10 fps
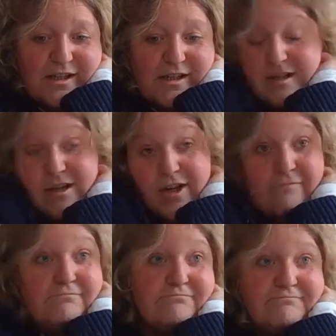You
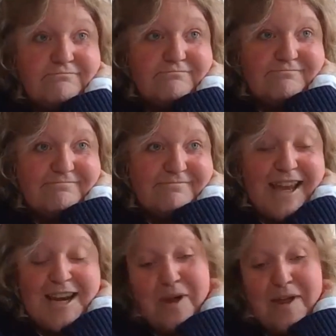know,
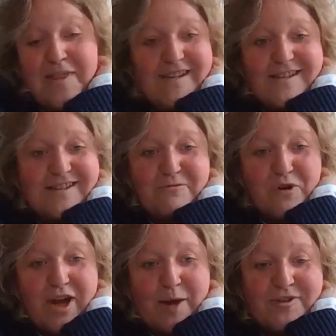anyway, that's what
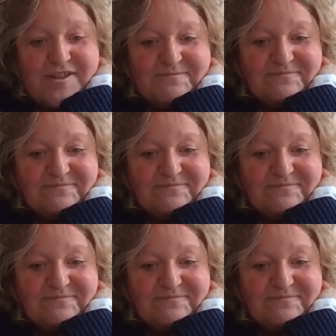happened.